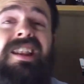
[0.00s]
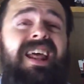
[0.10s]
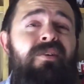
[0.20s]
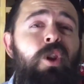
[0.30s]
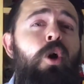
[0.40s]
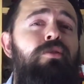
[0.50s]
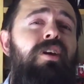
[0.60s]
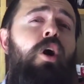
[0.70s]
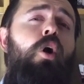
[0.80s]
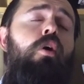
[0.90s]
Now, a lot
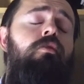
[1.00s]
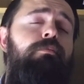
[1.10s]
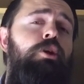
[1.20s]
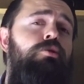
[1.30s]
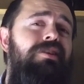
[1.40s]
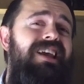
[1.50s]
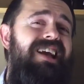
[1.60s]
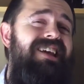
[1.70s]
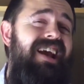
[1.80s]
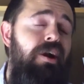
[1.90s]
of beauty
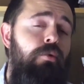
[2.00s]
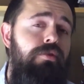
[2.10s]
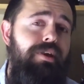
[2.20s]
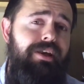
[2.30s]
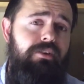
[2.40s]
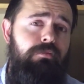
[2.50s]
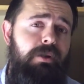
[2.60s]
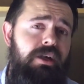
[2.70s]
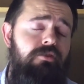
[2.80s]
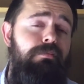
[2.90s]
and health
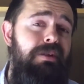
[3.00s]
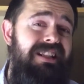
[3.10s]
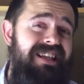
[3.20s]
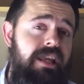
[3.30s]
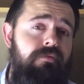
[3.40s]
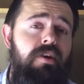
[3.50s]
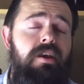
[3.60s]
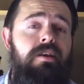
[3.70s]
experts believe